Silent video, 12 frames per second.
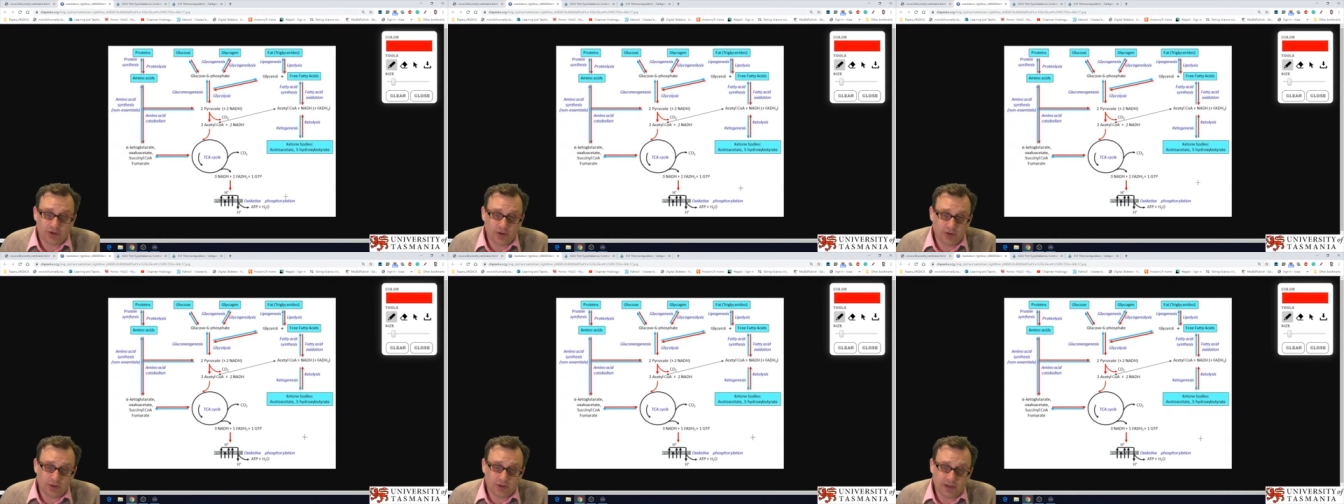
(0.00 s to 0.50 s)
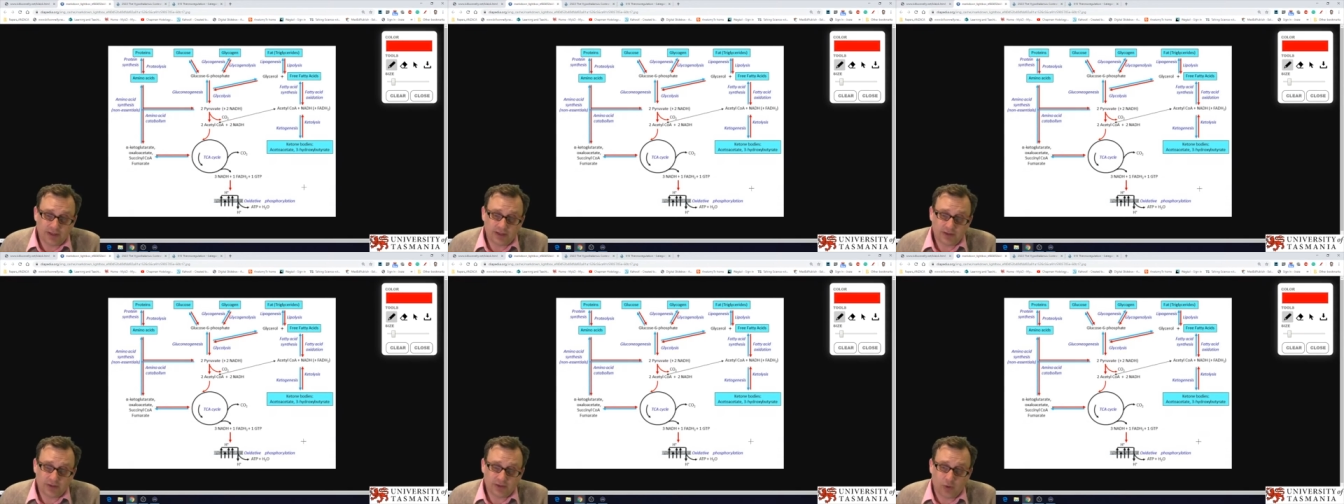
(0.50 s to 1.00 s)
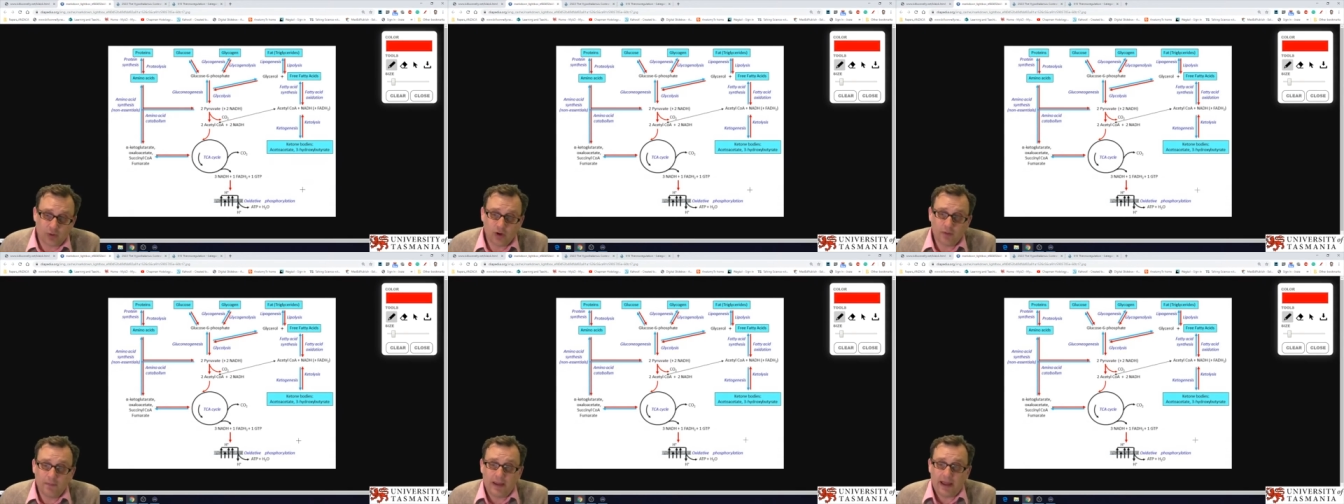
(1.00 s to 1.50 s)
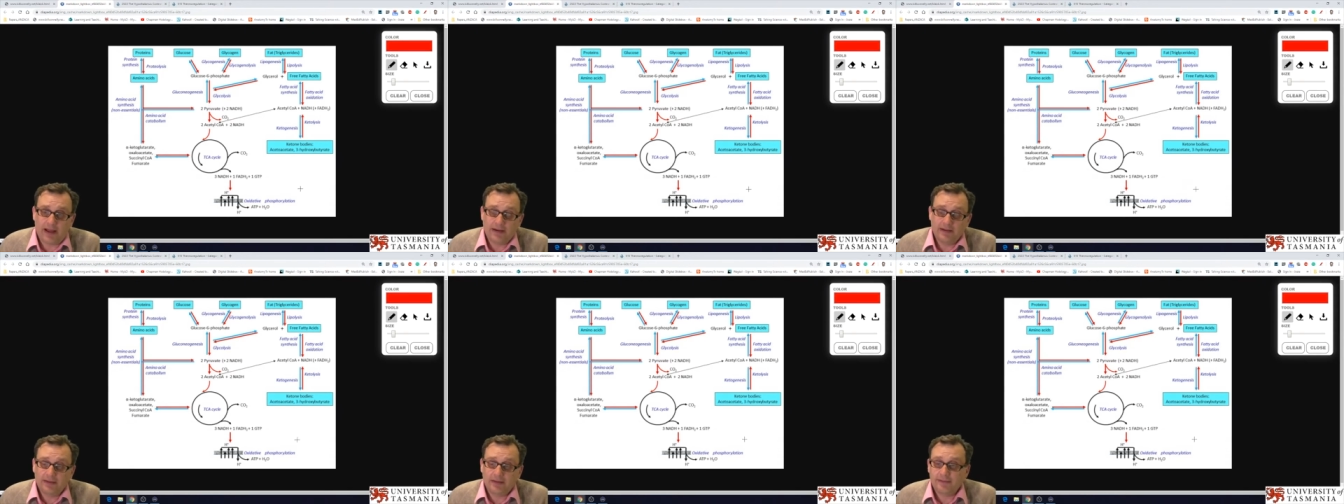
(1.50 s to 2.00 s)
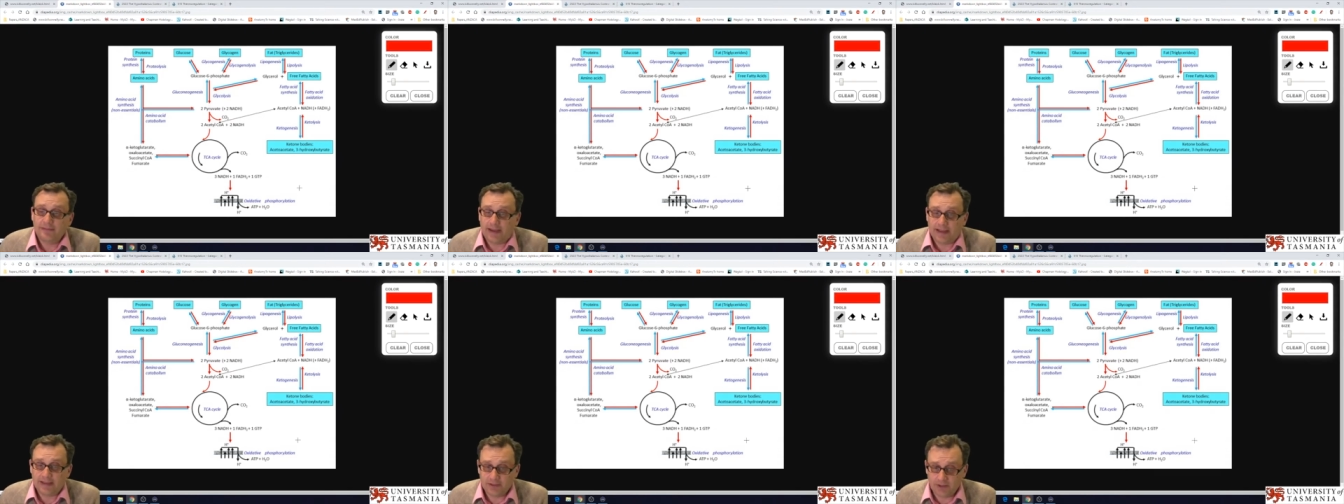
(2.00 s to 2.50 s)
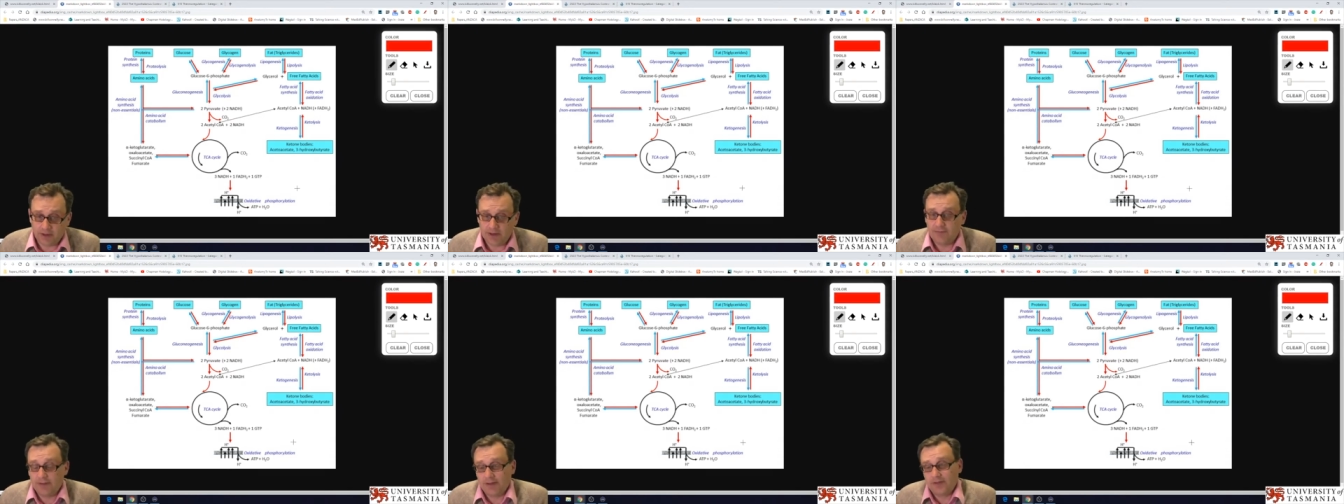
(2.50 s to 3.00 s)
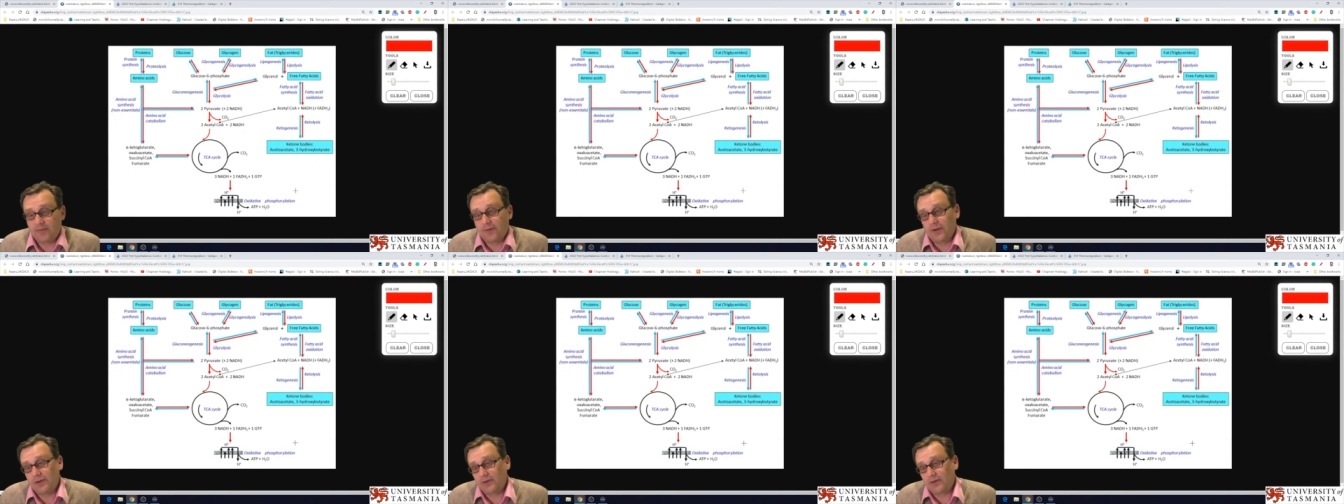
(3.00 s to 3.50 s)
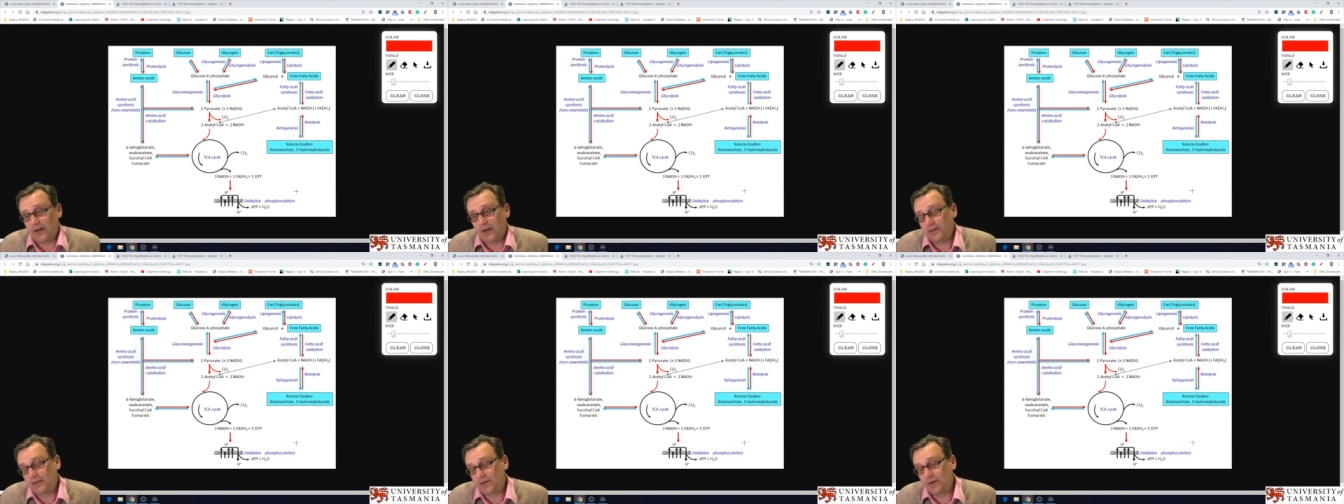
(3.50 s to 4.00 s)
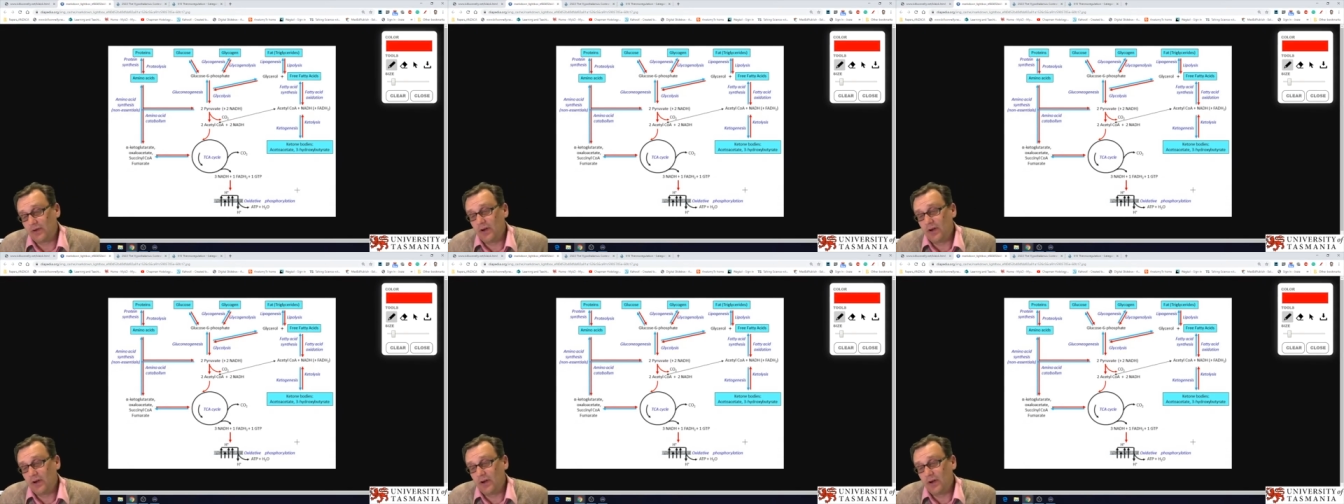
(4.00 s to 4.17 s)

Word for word: So let's talk about the fat side of things first, right?